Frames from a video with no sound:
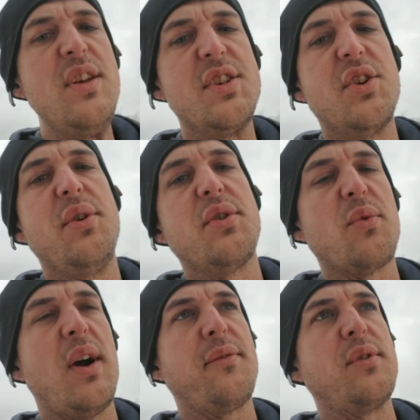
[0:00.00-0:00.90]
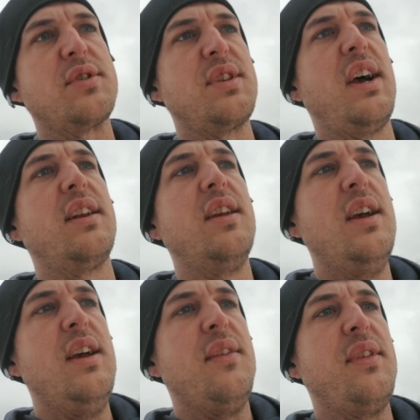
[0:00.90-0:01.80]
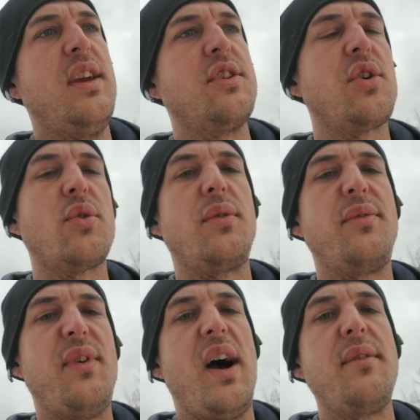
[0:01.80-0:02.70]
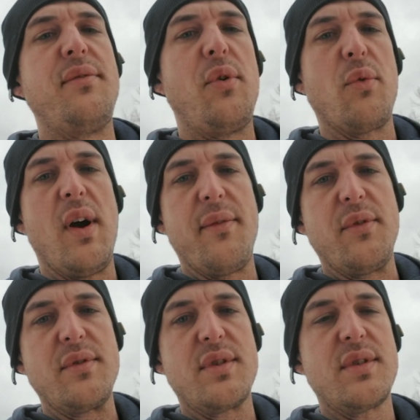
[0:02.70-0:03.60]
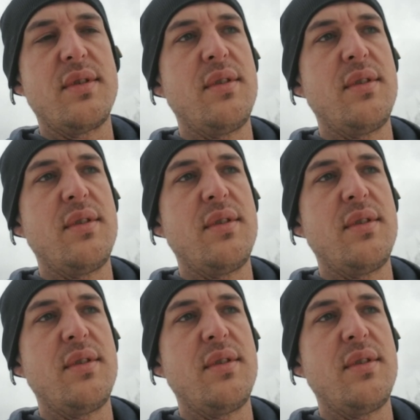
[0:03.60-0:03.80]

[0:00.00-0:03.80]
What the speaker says: is going to reference that the internal 5-volt reference